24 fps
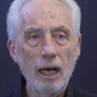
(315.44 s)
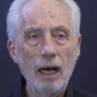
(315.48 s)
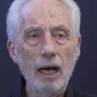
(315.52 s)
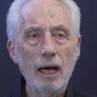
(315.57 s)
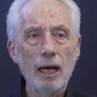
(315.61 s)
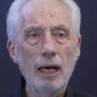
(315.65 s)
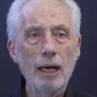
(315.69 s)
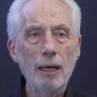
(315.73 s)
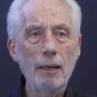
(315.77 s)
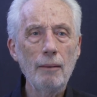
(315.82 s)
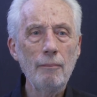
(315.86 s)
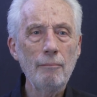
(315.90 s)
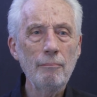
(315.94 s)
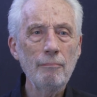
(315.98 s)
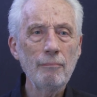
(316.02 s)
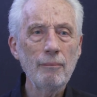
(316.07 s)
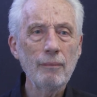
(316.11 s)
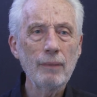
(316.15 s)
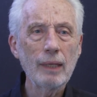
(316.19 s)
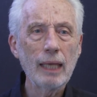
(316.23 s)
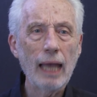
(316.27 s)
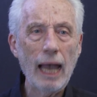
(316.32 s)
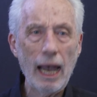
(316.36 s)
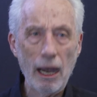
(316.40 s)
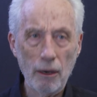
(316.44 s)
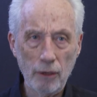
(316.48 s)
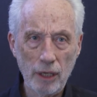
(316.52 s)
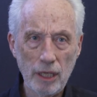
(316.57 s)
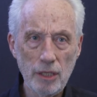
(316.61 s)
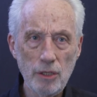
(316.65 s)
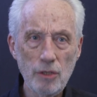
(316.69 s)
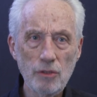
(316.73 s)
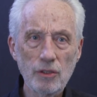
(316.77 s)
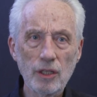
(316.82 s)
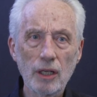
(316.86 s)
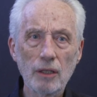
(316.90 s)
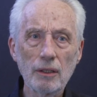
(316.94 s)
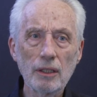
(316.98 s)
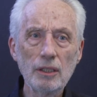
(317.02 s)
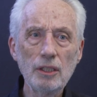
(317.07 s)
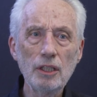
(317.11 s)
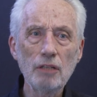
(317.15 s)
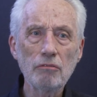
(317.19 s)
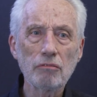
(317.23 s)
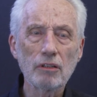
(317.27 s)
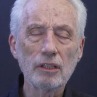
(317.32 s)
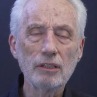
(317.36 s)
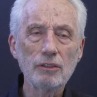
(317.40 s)
how can you tell the
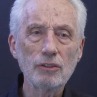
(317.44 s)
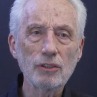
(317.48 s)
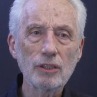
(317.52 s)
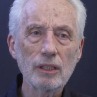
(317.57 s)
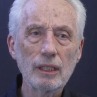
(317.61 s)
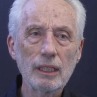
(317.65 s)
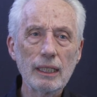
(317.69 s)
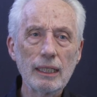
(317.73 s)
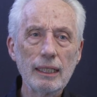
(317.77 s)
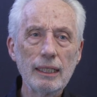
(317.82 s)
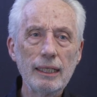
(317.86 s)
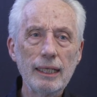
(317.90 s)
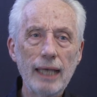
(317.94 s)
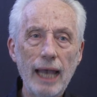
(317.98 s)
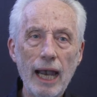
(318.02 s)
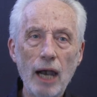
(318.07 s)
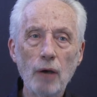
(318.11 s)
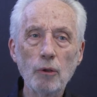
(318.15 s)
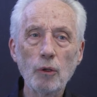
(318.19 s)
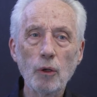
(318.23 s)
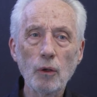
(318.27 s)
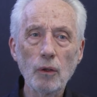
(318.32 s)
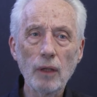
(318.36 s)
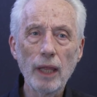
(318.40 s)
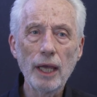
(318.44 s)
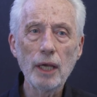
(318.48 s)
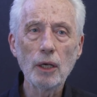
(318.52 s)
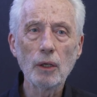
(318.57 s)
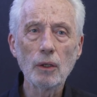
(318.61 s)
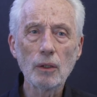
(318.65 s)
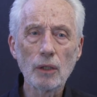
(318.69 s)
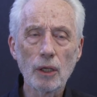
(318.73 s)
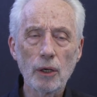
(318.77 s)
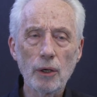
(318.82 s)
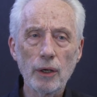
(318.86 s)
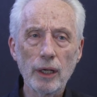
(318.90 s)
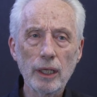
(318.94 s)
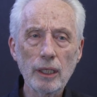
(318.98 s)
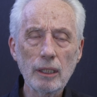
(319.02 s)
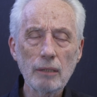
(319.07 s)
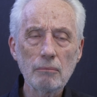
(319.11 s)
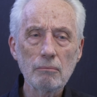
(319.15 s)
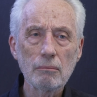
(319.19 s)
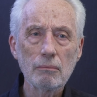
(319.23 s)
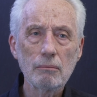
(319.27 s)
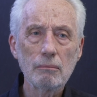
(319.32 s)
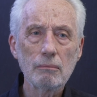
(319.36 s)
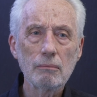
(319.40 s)
difference? Outer layer learning,
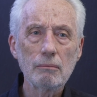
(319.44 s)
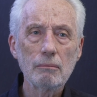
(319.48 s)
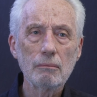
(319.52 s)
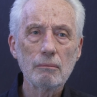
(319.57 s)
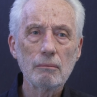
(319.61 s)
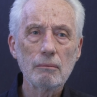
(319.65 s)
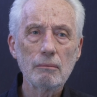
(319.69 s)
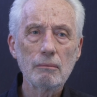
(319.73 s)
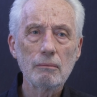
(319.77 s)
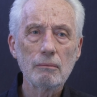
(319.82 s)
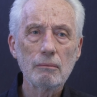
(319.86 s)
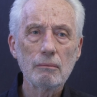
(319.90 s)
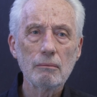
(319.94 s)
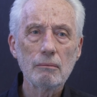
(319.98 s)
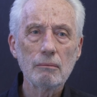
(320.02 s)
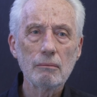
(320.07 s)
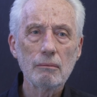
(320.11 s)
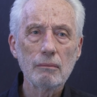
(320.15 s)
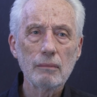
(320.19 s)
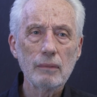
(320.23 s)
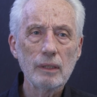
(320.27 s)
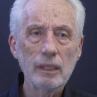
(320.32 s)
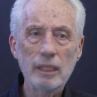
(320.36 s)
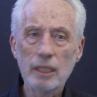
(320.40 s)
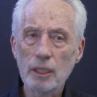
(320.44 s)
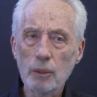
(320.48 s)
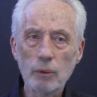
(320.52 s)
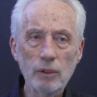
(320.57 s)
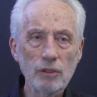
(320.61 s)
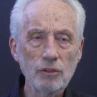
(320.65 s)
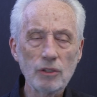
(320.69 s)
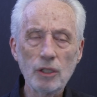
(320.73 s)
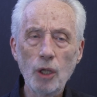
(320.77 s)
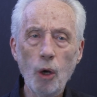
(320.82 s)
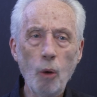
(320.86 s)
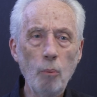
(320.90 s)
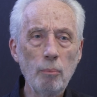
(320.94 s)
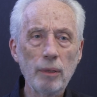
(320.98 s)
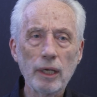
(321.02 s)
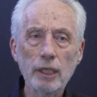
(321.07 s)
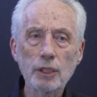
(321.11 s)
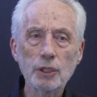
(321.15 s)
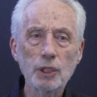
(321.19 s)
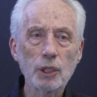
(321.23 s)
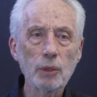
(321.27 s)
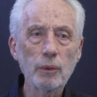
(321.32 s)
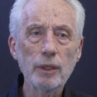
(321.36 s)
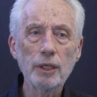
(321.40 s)
there is no
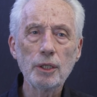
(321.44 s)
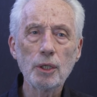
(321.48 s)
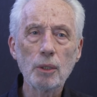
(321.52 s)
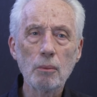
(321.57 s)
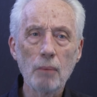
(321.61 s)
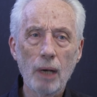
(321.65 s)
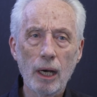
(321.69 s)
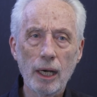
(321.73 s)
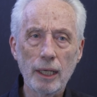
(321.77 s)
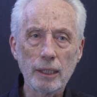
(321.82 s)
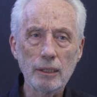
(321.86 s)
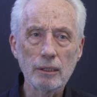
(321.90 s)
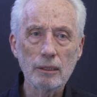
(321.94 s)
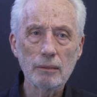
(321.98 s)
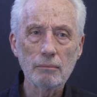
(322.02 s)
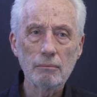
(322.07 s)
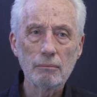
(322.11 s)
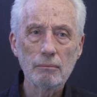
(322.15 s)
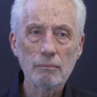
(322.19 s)
picture in your mind.